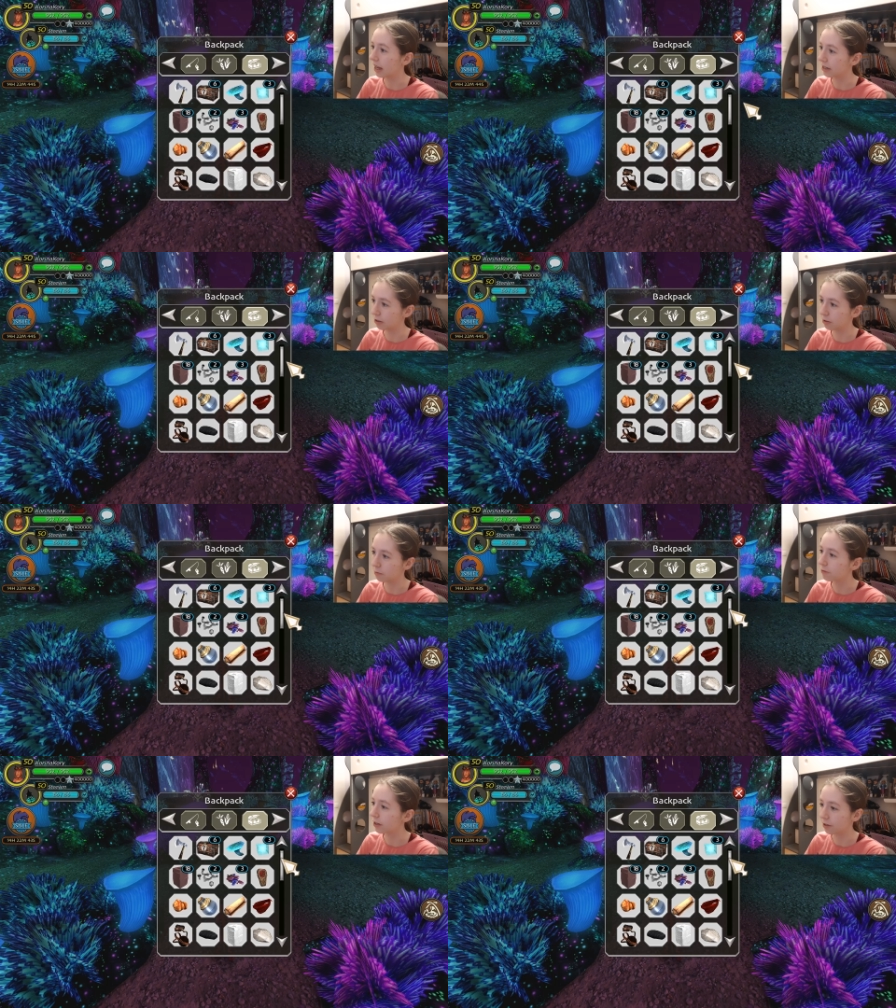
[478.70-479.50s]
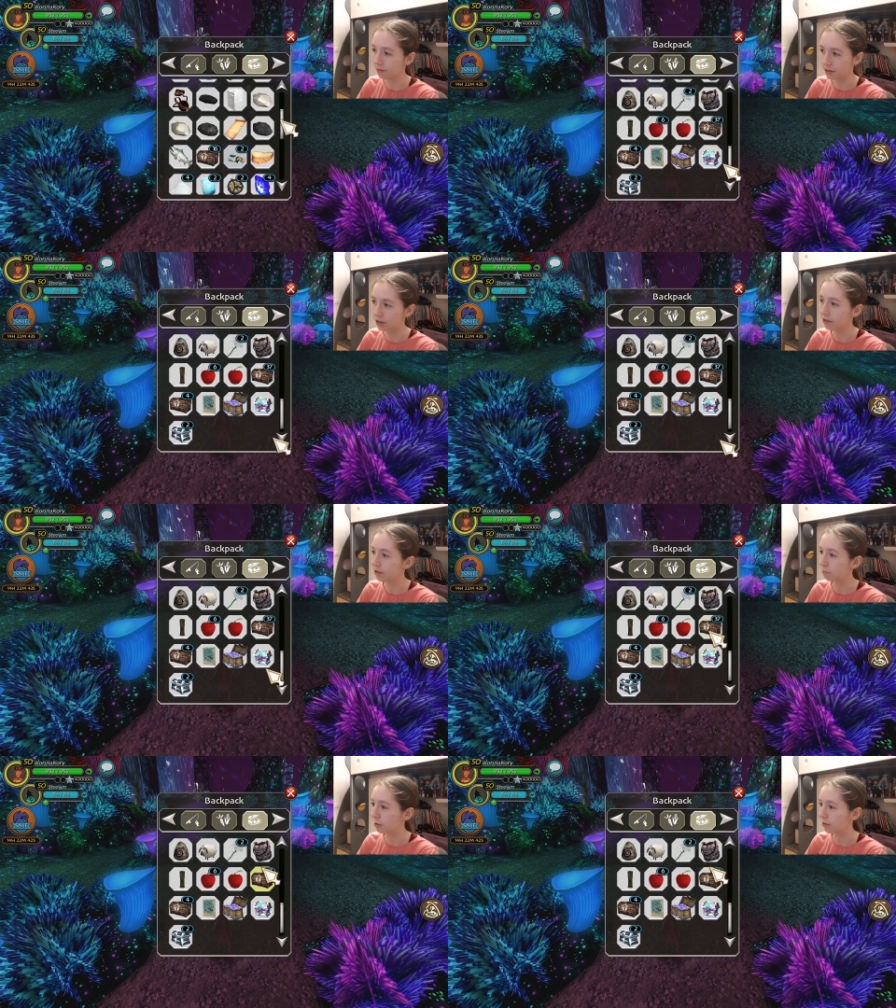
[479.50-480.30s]
That is very very
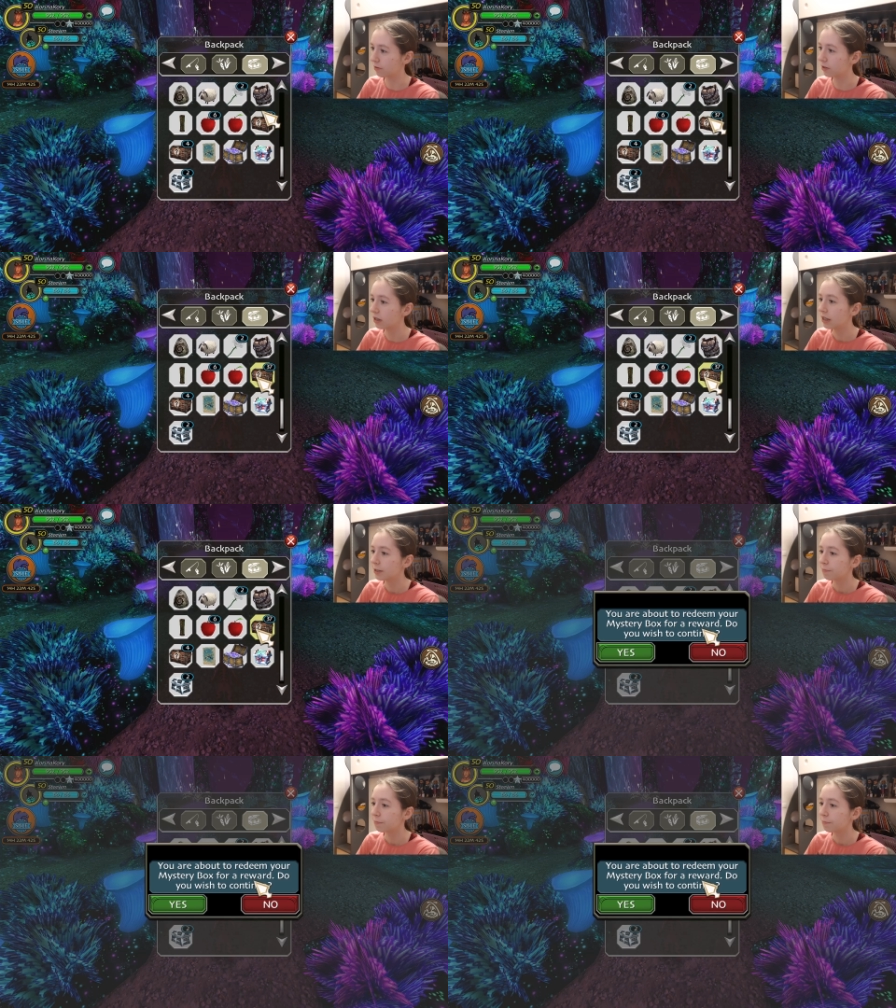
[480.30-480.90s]
good, beautiful.